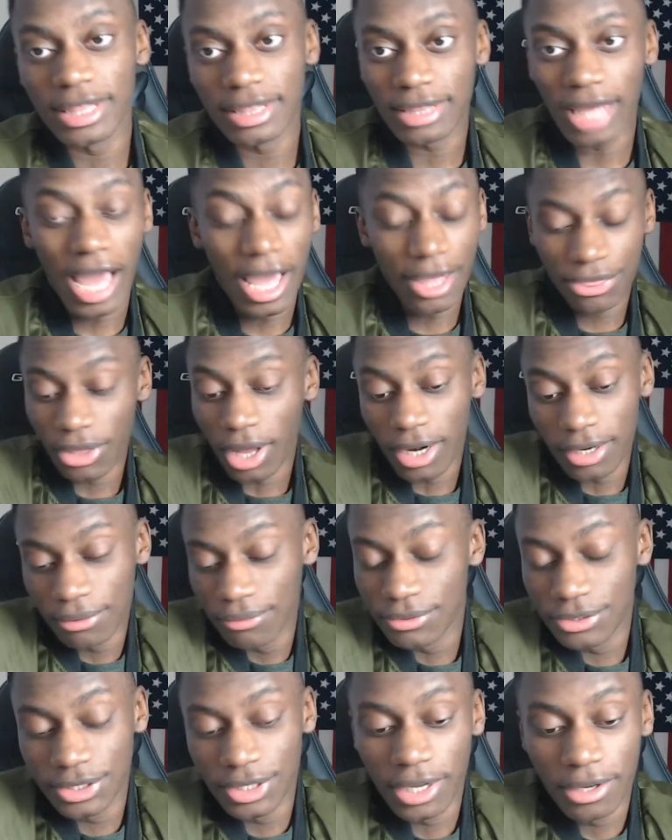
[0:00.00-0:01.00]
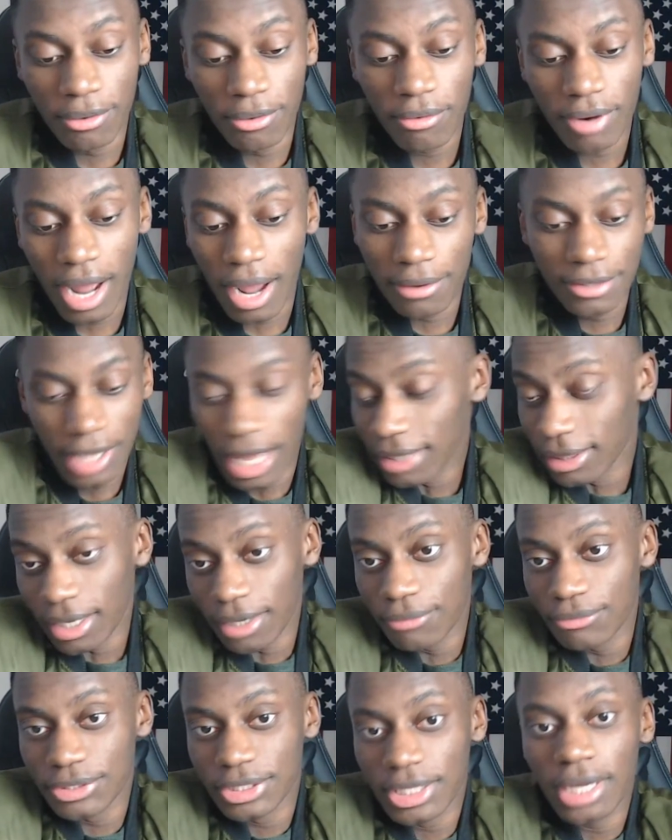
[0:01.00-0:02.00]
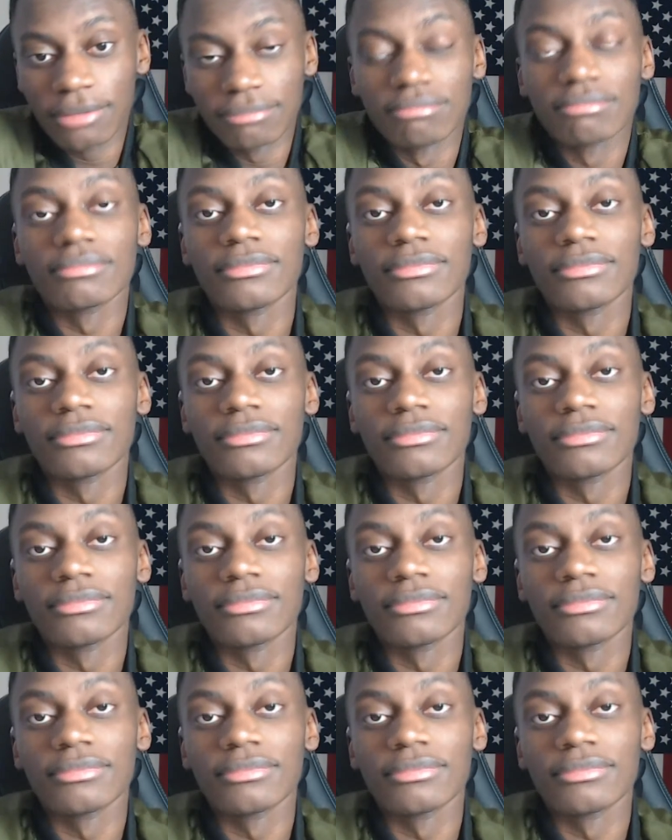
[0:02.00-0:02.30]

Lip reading: I thought he was done. I thought he was done.